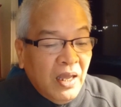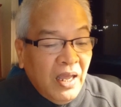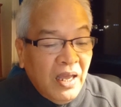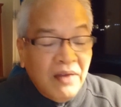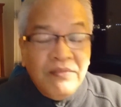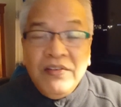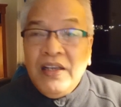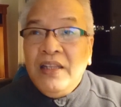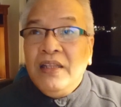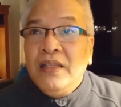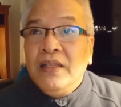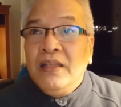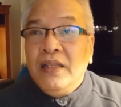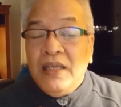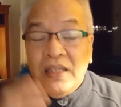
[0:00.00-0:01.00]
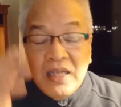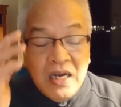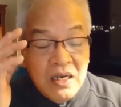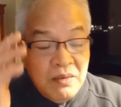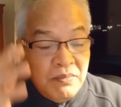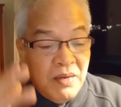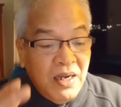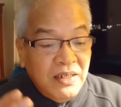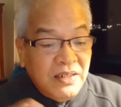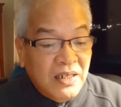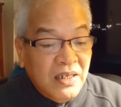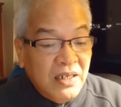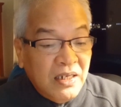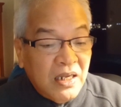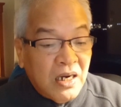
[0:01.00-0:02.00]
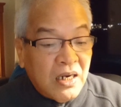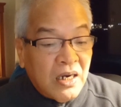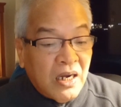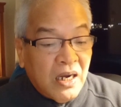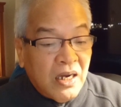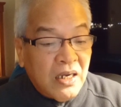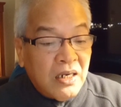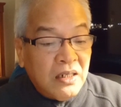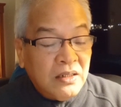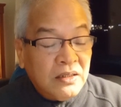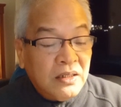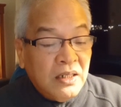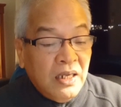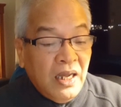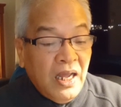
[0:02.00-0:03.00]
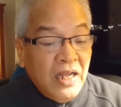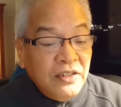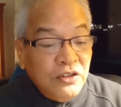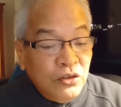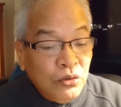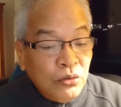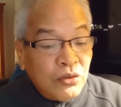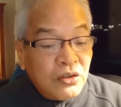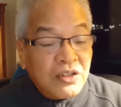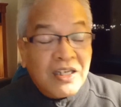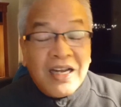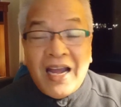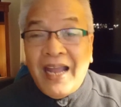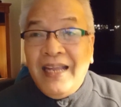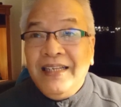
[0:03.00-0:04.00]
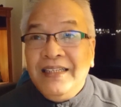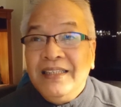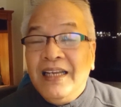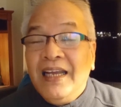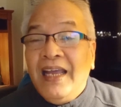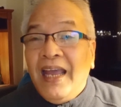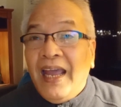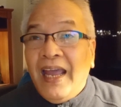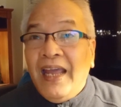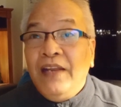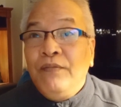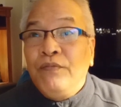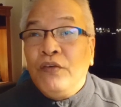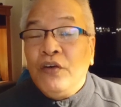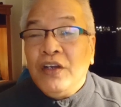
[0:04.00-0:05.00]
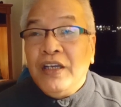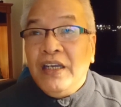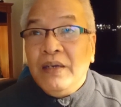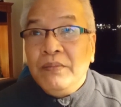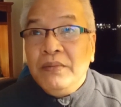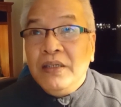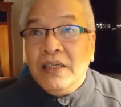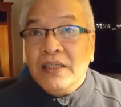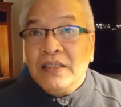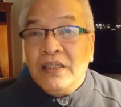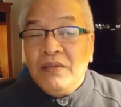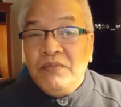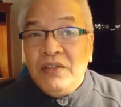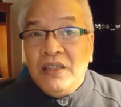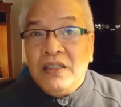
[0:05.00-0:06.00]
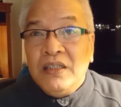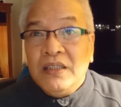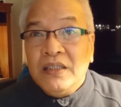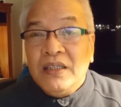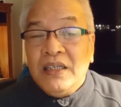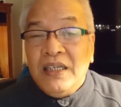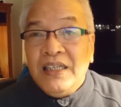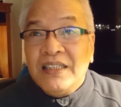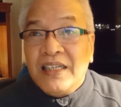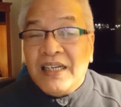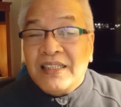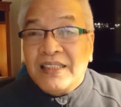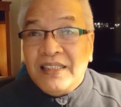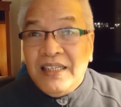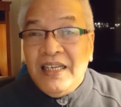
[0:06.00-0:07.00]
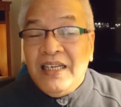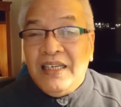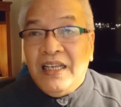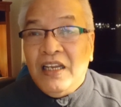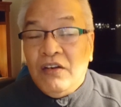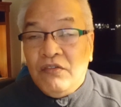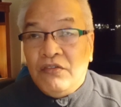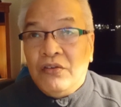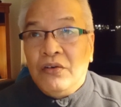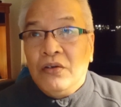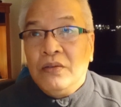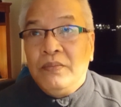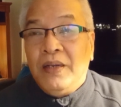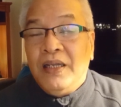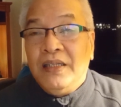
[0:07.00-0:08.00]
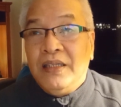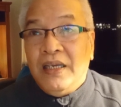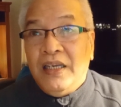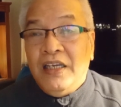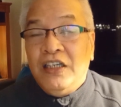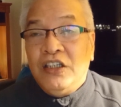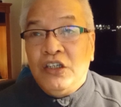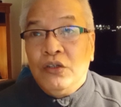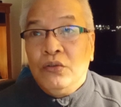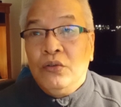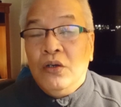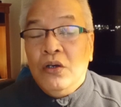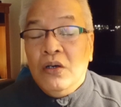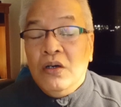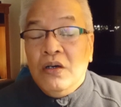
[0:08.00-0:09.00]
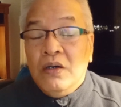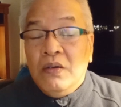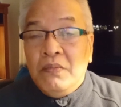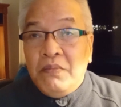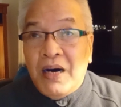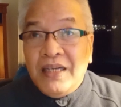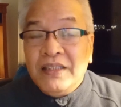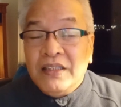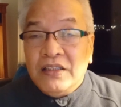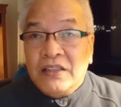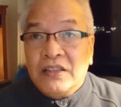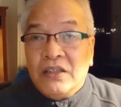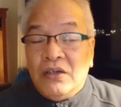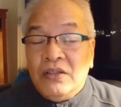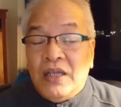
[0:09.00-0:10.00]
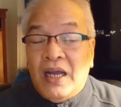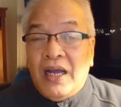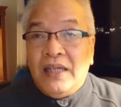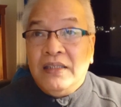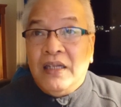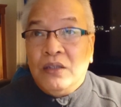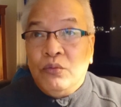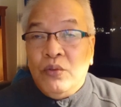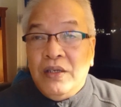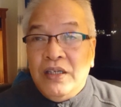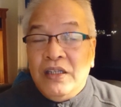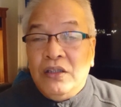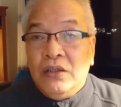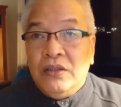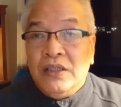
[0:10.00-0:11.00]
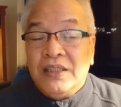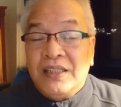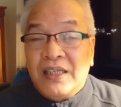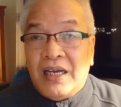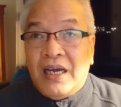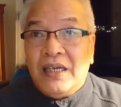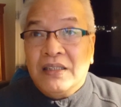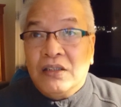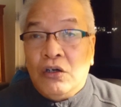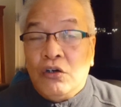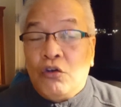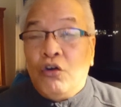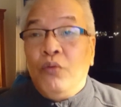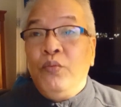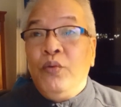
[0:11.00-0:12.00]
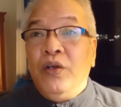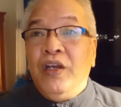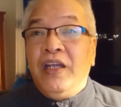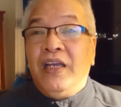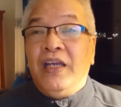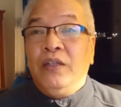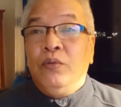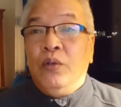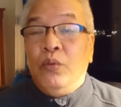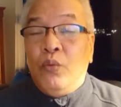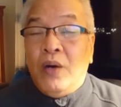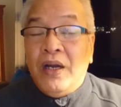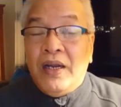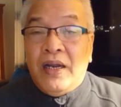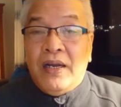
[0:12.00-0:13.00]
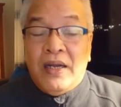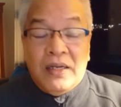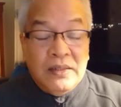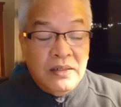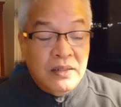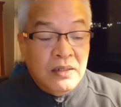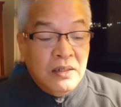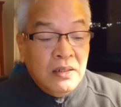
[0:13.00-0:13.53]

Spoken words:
have in our minds and in our heart, and choose kind and forgiveness. If there is a sin involved in the issue, matters on hand that we need to discuss or communicate with one another,